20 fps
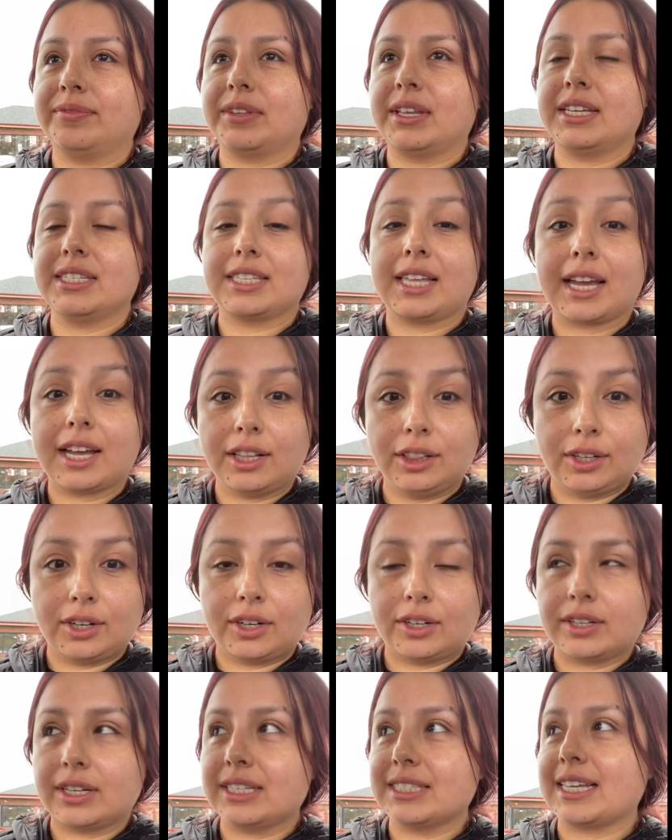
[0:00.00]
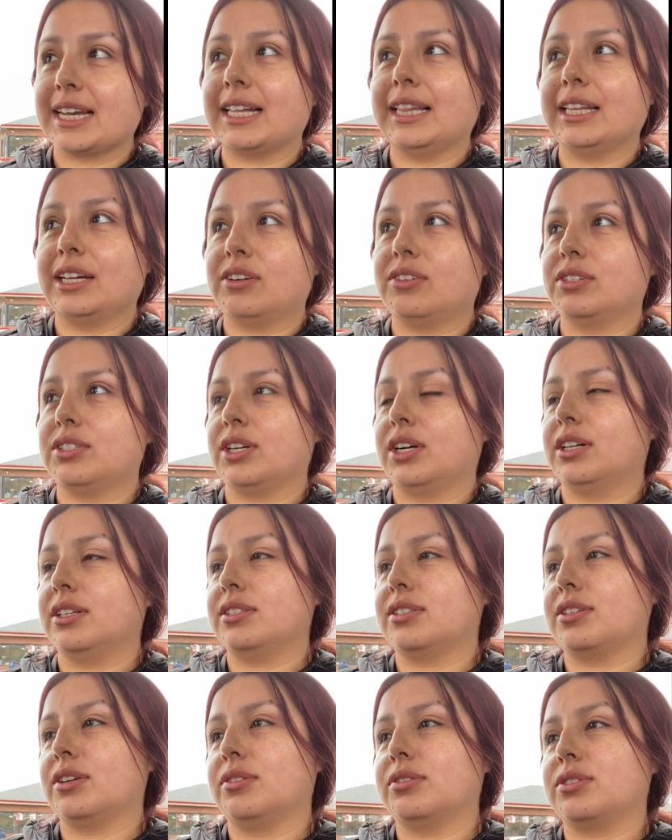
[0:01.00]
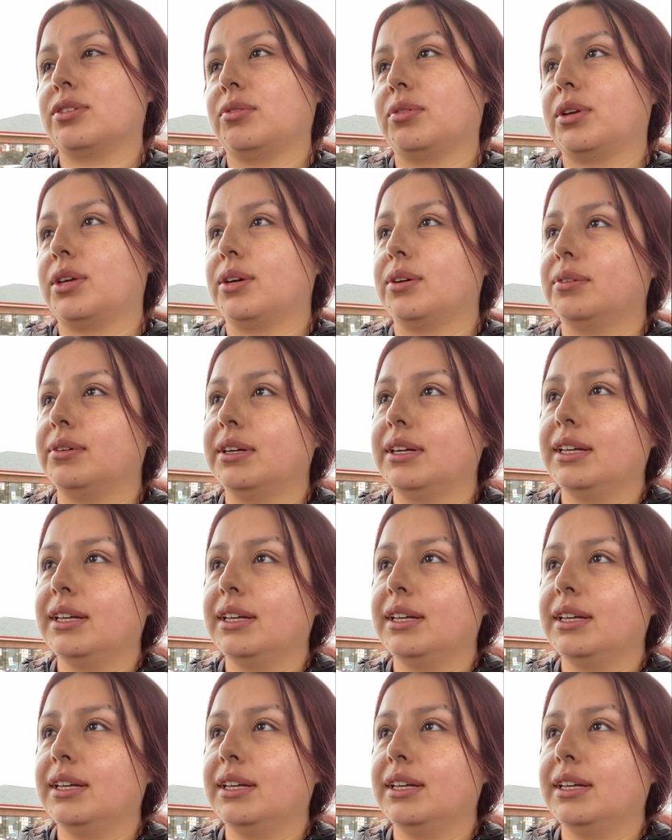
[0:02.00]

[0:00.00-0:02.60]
He's like alert. He's like a little adult, so it's so cute.